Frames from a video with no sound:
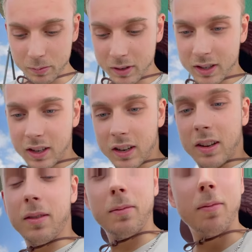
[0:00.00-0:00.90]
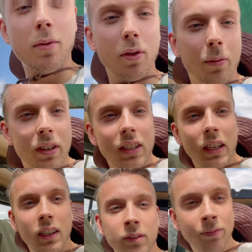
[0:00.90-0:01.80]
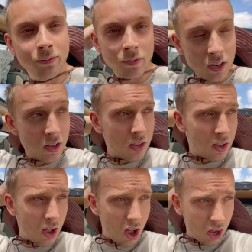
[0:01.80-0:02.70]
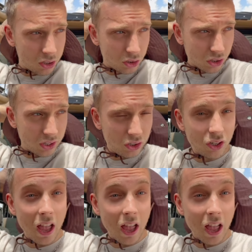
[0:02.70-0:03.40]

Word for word: We've seen uh, more. We've seen ostrich,